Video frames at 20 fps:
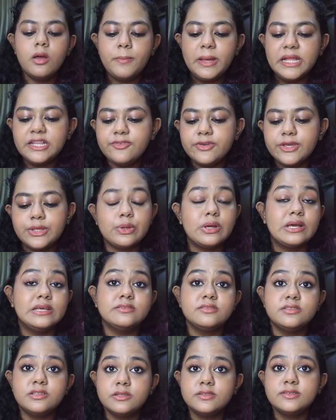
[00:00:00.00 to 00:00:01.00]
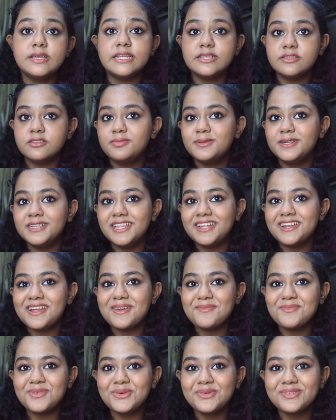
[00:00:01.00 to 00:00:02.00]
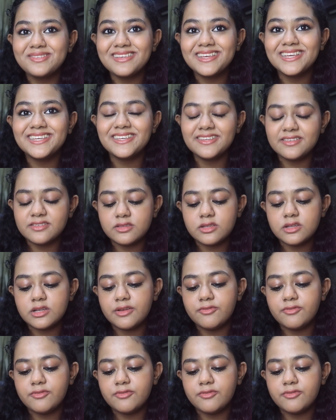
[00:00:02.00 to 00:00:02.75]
By the way, guys, the setting spray that I'm using is the